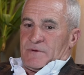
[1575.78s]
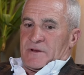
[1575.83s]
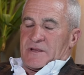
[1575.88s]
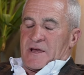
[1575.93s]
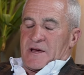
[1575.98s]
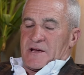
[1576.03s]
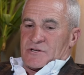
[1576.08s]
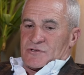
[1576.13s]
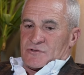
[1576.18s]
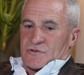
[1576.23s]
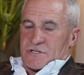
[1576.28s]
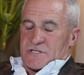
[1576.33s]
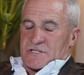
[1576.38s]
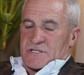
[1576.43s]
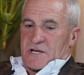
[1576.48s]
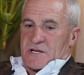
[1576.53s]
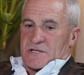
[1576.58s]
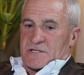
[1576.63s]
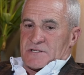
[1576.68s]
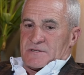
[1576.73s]
dangerous,
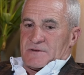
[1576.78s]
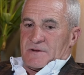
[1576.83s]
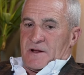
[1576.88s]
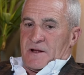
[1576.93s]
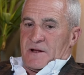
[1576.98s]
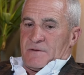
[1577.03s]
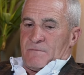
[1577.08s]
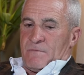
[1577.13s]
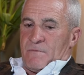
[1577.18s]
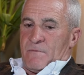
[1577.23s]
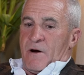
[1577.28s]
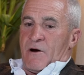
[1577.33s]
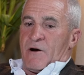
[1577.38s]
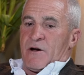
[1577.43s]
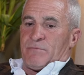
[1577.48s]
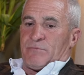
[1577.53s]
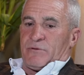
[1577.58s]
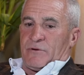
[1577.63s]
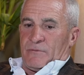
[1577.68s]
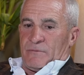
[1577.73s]
and my
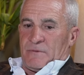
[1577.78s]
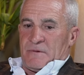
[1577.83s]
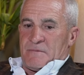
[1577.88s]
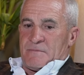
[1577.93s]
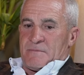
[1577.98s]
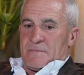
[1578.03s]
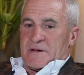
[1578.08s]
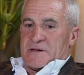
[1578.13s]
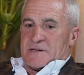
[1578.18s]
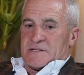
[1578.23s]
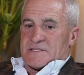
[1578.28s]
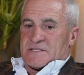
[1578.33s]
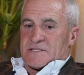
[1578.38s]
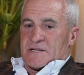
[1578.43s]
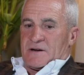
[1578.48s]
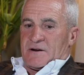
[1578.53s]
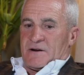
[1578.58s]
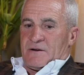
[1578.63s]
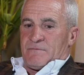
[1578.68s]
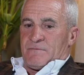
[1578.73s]
problem is
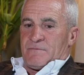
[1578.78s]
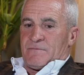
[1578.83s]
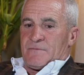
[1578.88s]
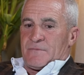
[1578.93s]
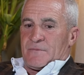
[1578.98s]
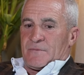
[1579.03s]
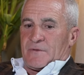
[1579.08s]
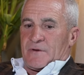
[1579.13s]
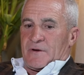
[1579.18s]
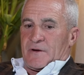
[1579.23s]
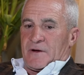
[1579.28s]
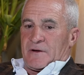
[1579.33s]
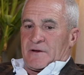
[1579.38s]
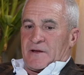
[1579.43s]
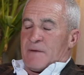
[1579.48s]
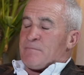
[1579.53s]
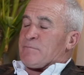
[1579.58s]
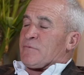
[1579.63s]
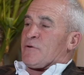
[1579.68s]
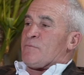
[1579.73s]

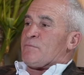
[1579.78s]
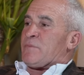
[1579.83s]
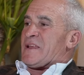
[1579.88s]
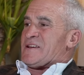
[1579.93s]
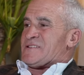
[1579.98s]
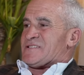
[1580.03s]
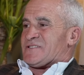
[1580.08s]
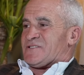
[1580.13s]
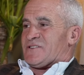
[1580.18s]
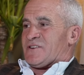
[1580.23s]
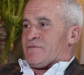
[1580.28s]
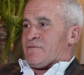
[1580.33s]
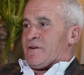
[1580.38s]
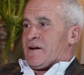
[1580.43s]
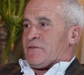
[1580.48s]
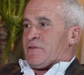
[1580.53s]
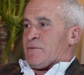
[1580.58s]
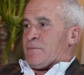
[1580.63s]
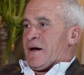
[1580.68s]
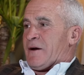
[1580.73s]
get complacent
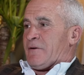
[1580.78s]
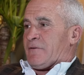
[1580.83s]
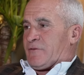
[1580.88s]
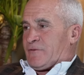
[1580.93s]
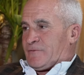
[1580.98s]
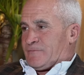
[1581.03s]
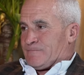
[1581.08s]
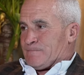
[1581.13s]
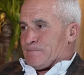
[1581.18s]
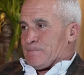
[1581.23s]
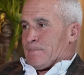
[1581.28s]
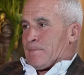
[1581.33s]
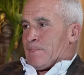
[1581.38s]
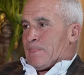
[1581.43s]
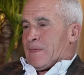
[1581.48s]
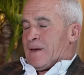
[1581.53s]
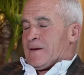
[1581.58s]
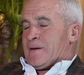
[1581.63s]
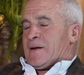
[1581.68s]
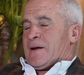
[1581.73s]
around the mouth,
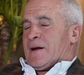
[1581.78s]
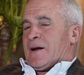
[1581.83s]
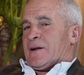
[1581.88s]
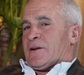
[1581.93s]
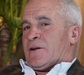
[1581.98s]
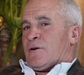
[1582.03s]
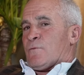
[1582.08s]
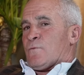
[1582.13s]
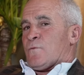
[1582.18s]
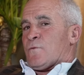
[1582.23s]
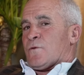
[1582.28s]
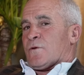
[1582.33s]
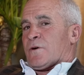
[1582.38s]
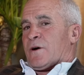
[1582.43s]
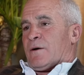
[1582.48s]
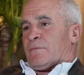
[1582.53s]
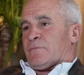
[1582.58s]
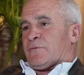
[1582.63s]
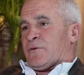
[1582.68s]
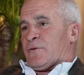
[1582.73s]
and I'll walk
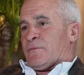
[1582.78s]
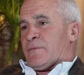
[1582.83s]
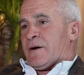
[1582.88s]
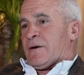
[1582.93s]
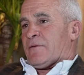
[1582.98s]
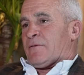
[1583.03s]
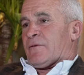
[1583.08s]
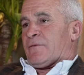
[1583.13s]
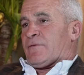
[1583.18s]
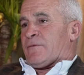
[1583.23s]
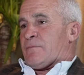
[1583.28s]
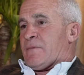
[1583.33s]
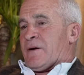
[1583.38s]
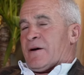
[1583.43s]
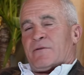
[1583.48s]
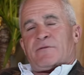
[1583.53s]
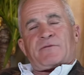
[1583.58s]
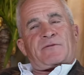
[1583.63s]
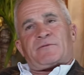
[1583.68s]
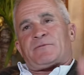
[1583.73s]
up to a mouth
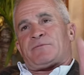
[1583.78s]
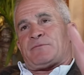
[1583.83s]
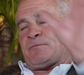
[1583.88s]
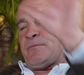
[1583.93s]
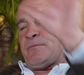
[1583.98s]
and